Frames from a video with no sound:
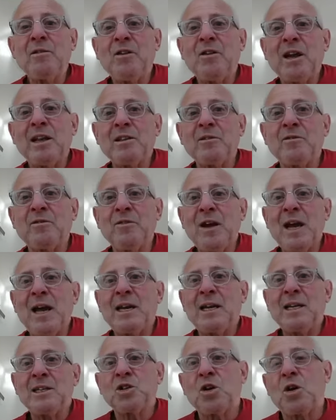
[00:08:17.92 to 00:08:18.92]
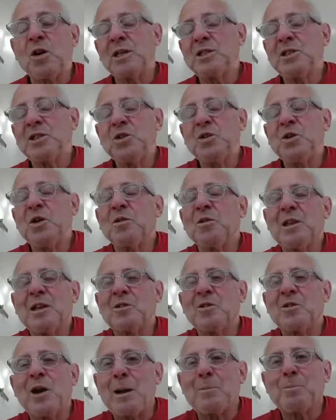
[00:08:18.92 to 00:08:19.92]
fight the Fed as long as you know
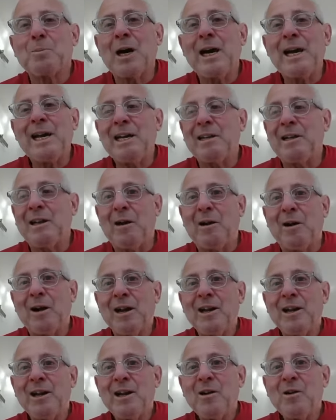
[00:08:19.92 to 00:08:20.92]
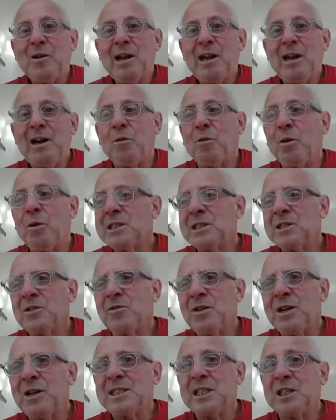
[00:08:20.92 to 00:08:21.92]
that they're not playing there. Once the
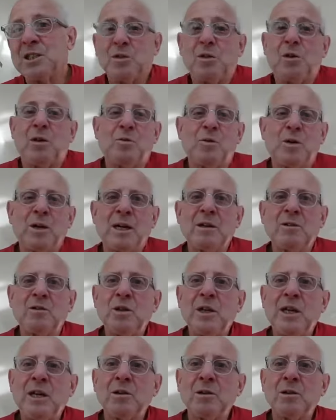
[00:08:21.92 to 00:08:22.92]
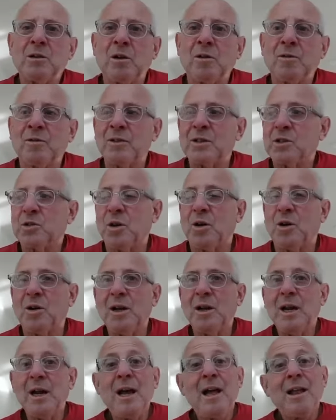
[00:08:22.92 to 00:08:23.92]
Fed says, "Oh, we're going to do yield curve
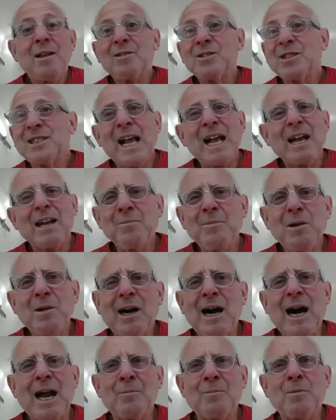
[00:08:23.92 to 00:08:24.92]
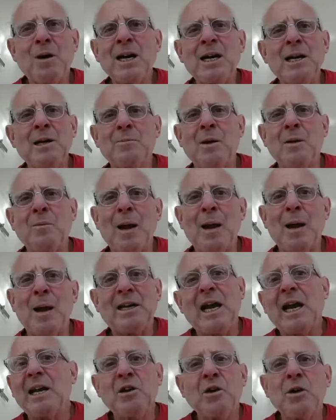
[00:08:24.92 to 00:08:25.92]
control," there's not going to be a lot of money to be
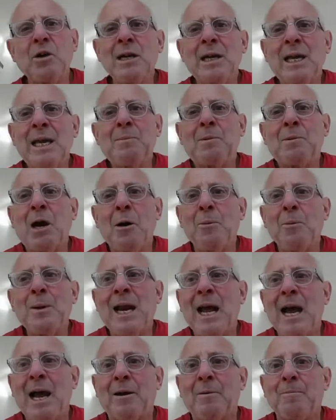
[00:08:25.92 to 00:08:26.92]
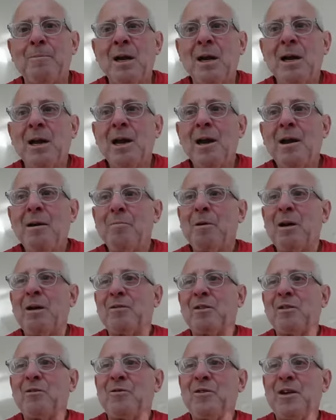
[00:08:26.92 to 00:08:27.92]
made. Yeah, you can keep coming at them, but
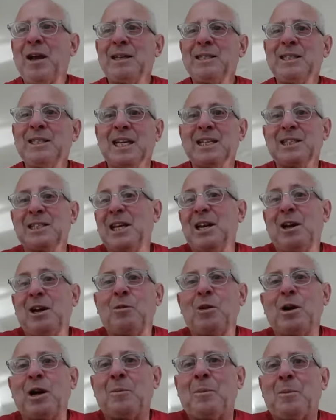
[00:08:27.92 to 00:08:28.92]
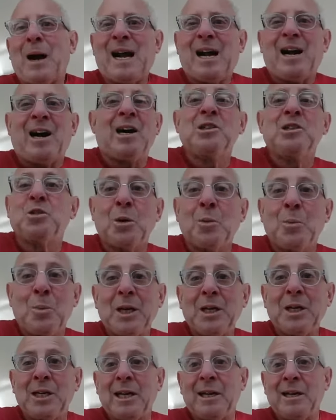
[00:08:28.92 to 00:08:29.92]
if the Fed says, we're going to buy 100
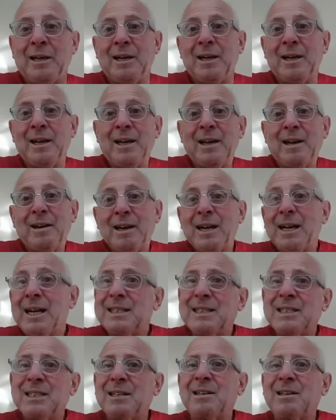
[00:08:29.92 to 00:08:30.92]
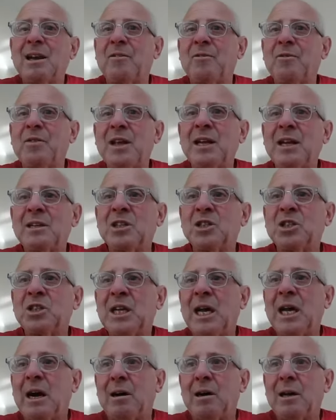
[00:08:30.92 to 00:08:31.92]
billion, that's a tough thing to
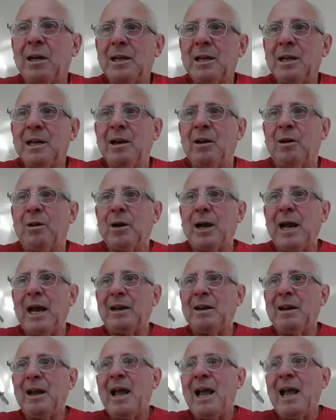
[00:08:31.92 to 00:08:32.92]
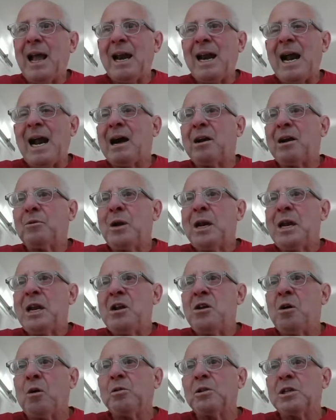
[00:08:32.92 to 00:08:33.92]
sell. And how do we
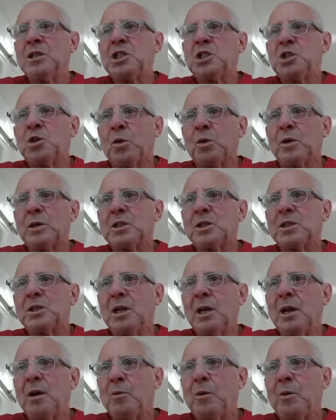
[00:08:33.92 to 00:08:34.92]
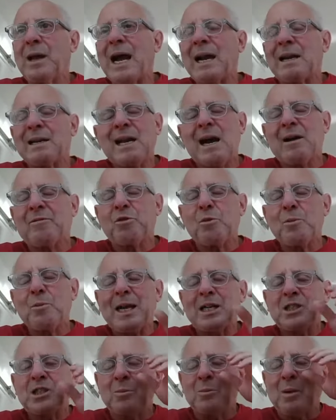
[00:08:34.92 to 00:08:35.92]
know the shorts? We got
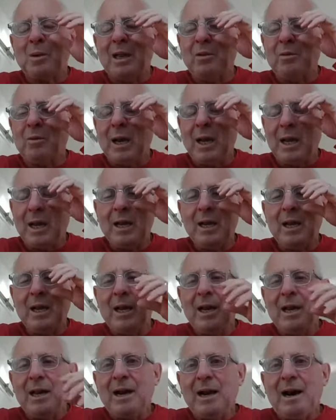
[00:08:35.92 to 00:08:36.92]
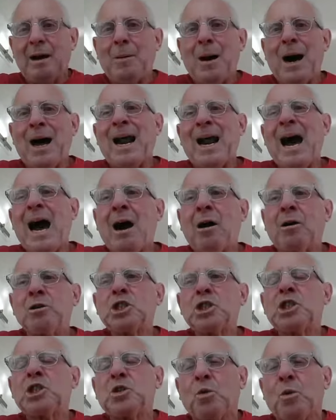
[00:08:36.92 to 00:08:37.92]
confirmation, by the way, about how
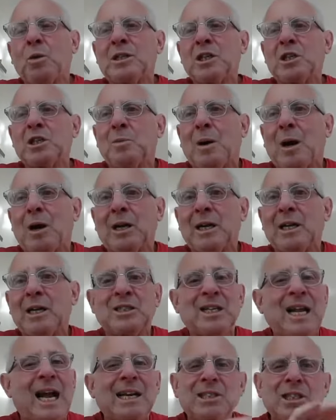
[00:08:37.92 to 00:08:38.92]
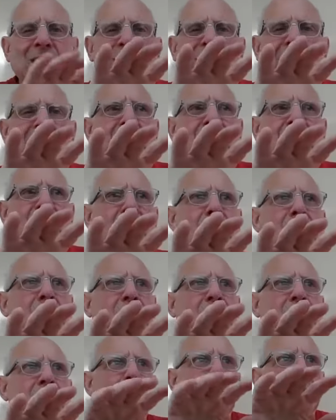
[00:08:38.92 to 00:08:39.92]
short this market is, not just in the
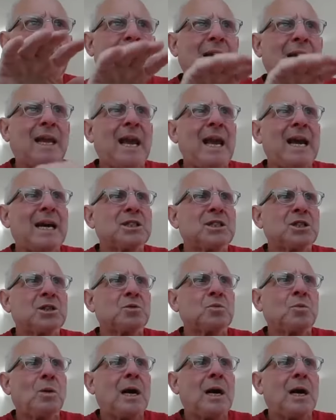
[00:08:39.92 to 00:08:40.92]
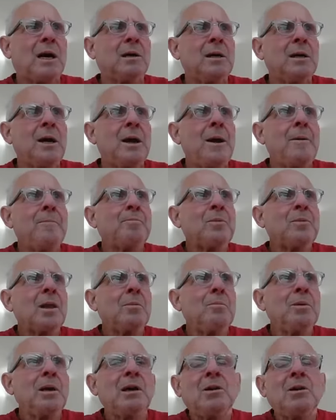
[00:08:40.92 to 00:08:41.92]
futures, but in the cash as well,
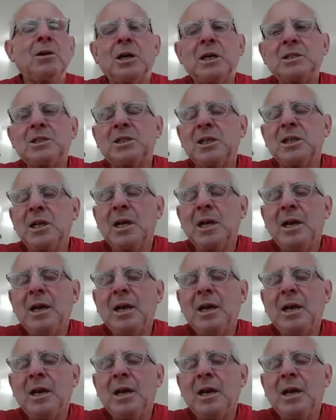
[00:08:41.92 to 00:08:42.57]
because